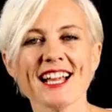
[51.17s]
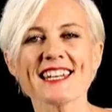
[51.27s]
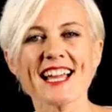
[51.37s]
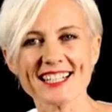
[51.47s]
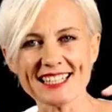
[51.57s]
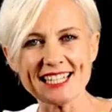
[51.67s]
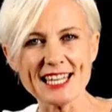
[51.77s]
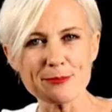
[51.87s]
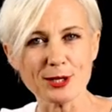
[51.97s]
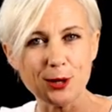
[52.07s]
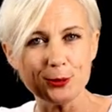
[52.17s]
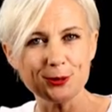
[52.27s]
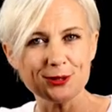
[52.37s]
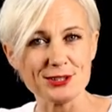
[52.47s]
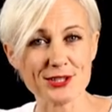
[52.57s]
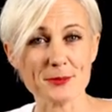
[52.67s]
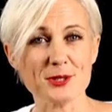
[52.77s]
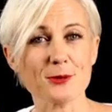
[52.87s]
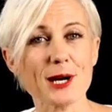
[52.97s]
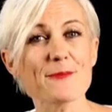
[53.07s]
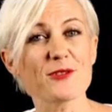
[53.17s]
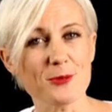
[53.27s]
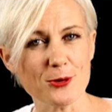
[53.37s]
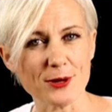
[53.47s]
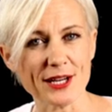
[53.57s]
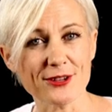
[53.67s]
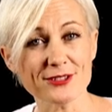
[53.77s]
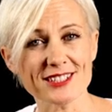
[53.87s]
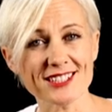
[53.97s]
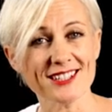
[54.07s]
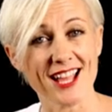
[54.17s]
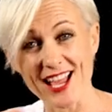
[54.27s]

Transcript: Now click here below to subscribe for more great content,